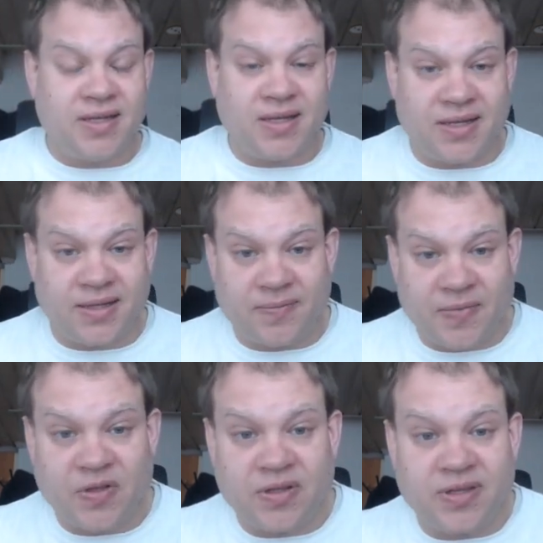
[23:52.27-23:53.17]

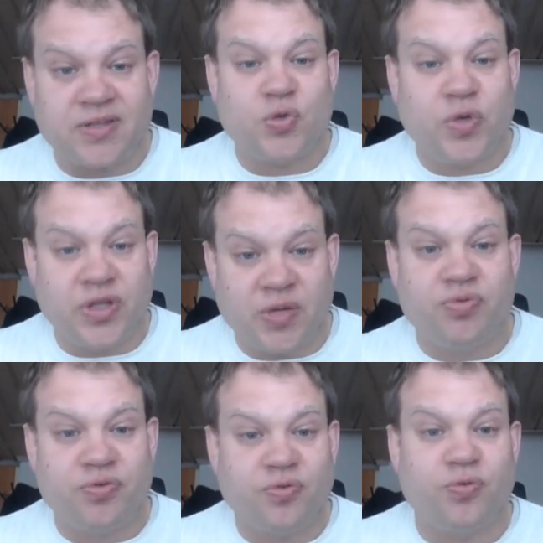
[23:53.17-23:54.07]
doesn't really
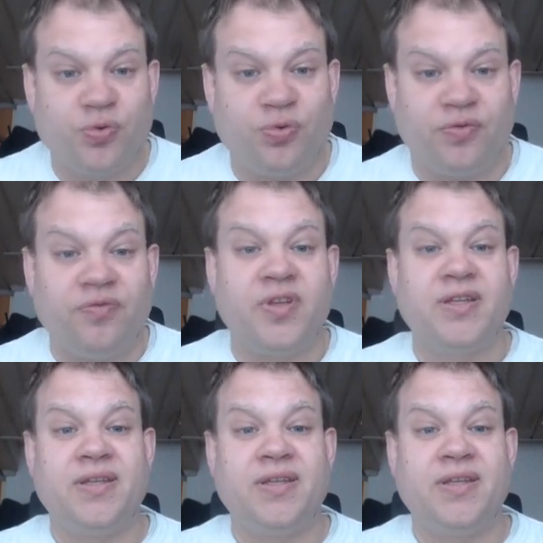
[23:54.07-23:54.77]
prove